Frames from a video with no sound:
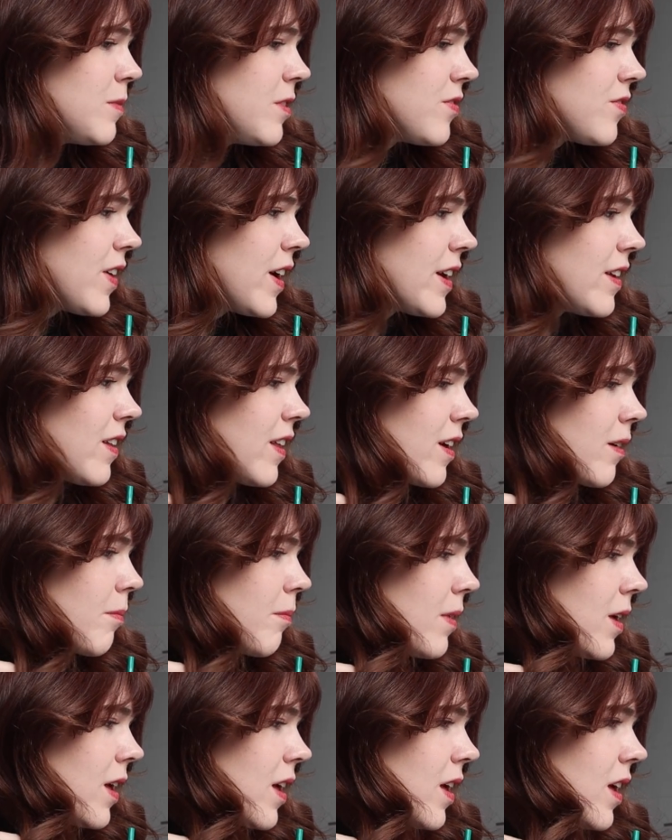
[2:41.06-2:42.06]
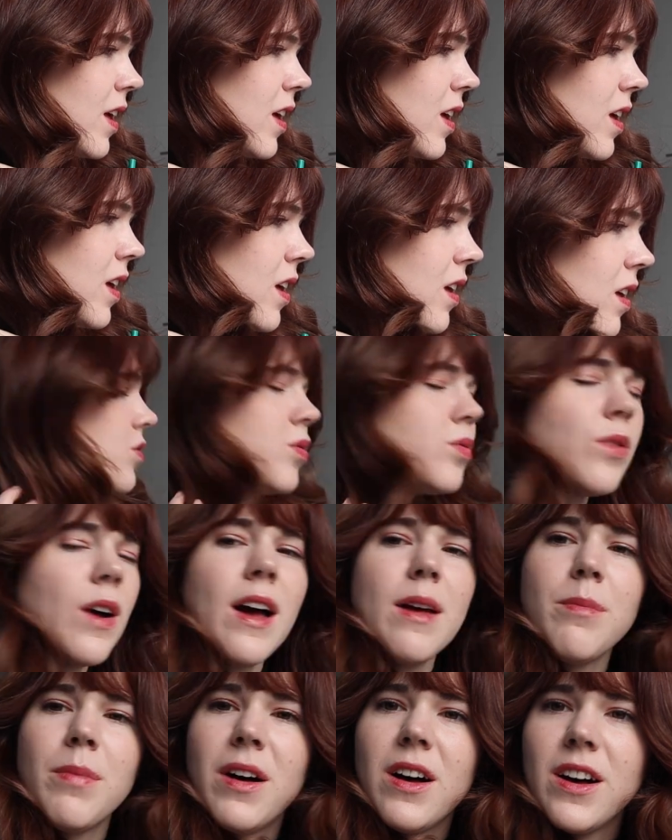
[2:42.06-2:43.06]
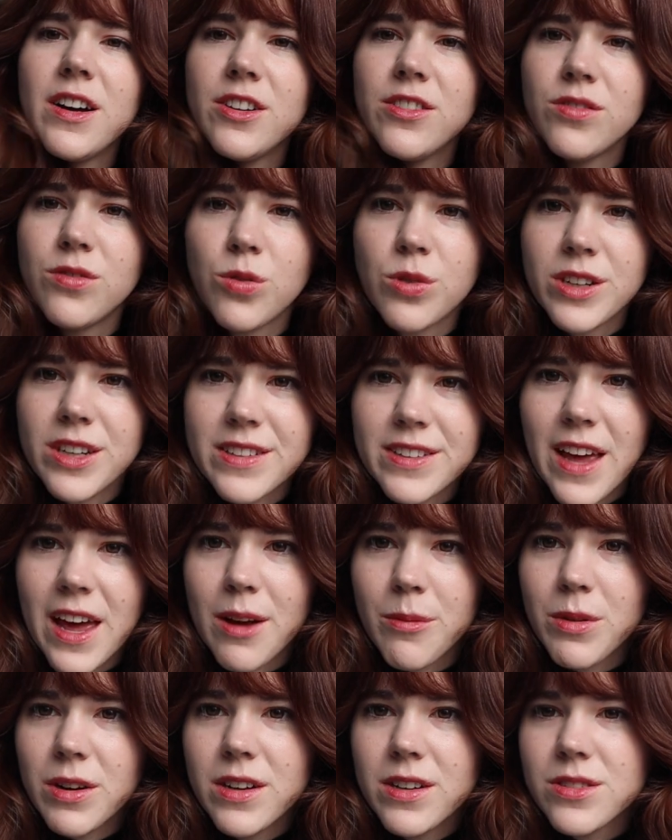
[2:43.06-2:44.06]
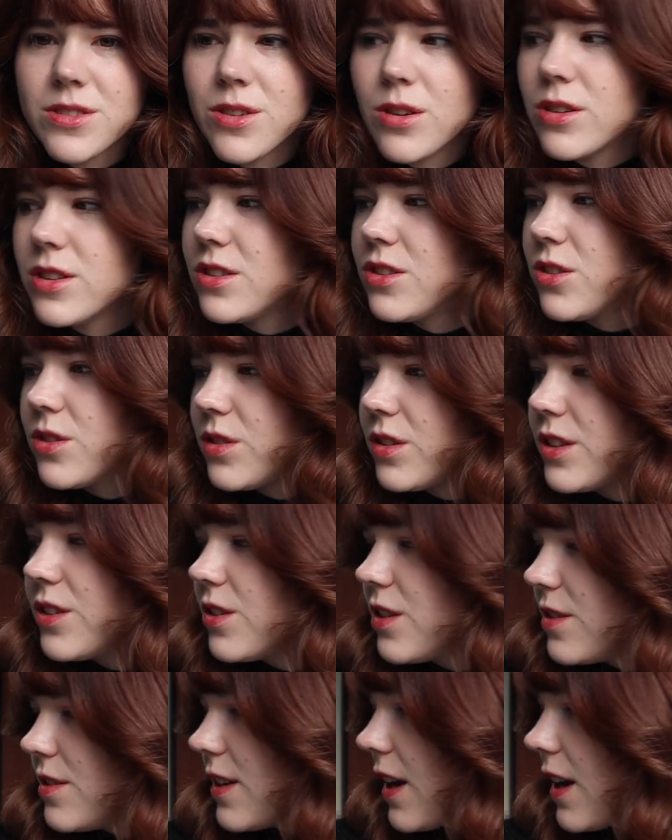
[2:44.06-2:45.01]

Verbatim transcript: seem to find like my tripod for this camera, so you're literally